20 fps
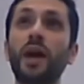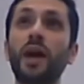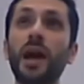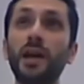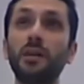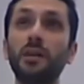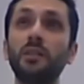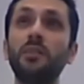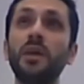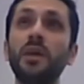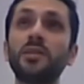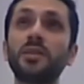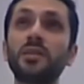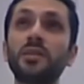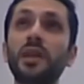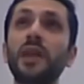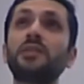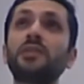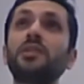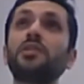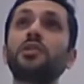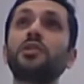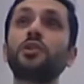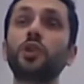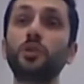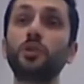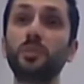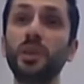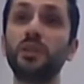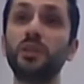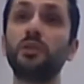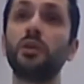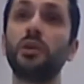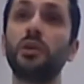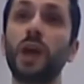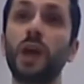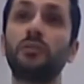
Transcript: AhlulBayt societies should be to look